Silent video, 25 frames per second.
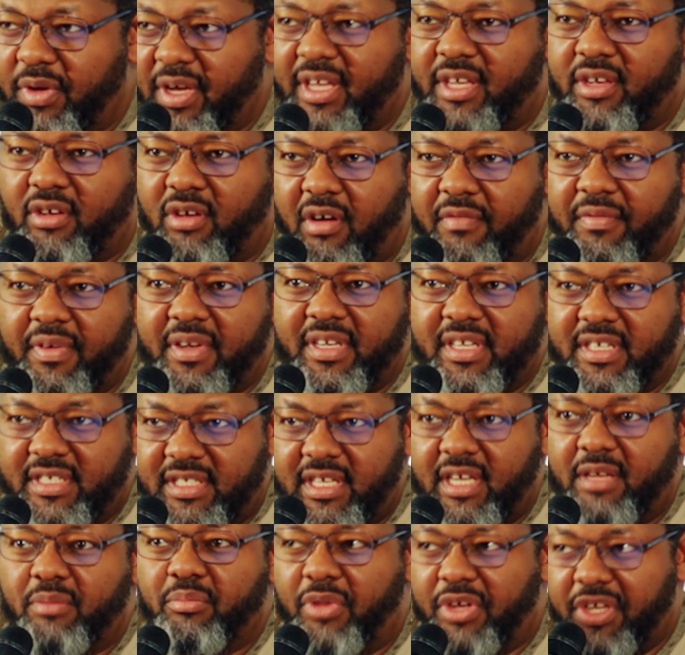he governed the
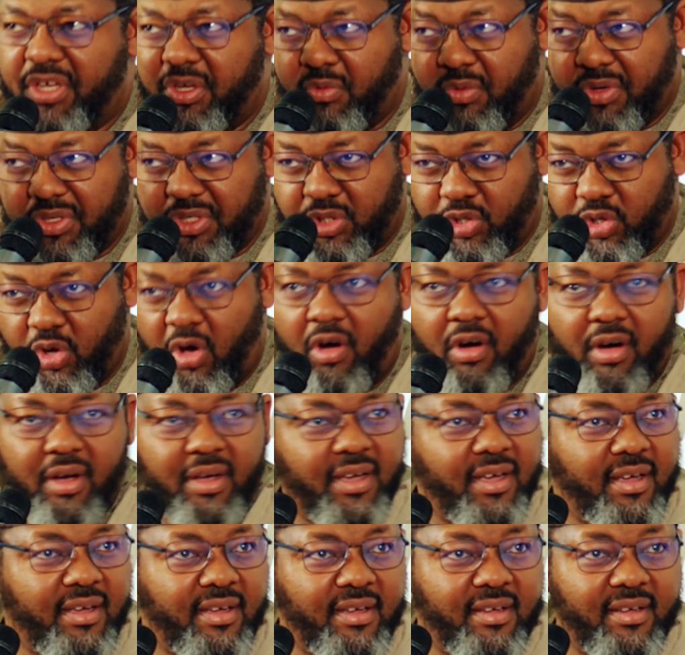state, but he was
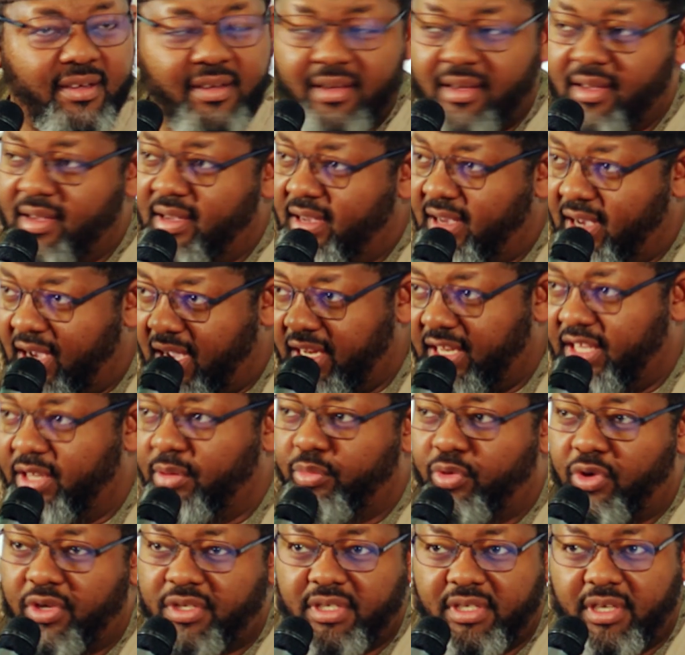young, and he
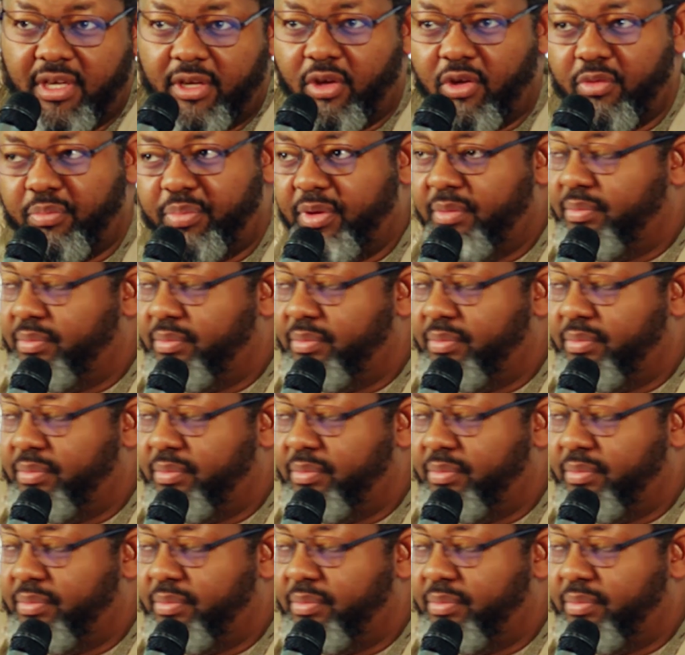brought in a young